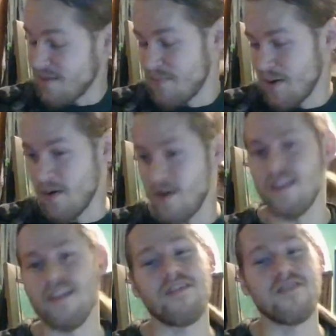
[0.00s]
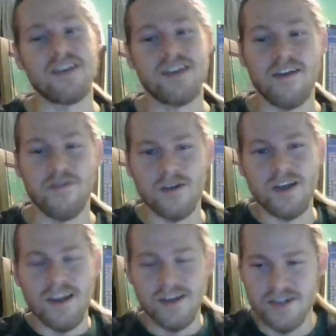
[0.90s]
components of the Tevry
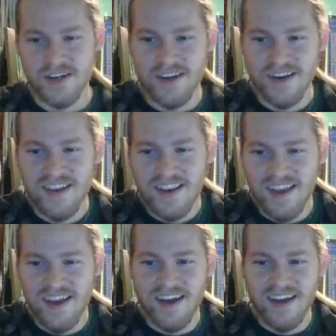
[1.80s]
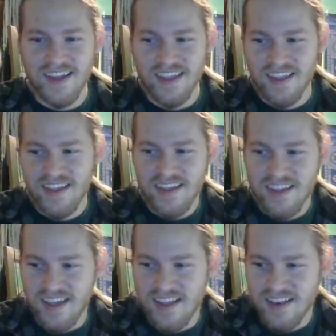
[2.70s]
engine uh
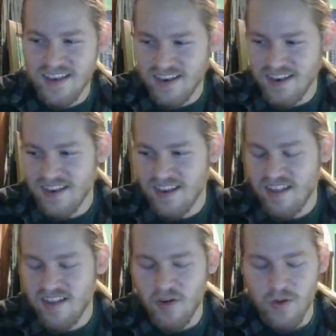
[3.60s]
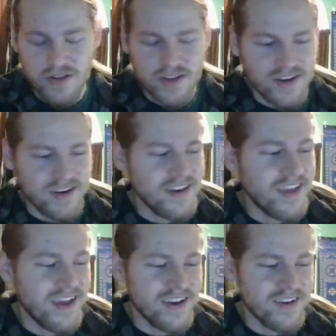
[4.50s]
get stolen,
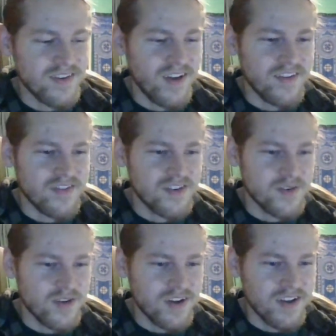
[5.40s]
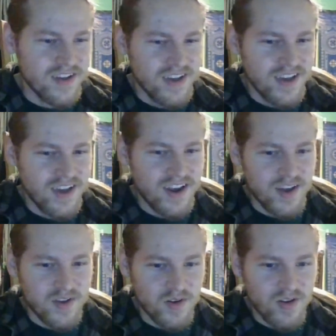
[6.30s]
and you have to and
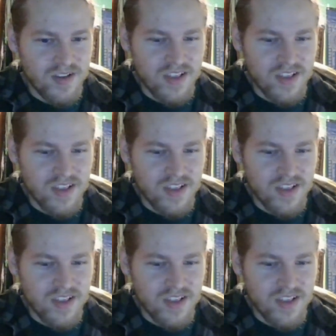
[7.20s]
now you're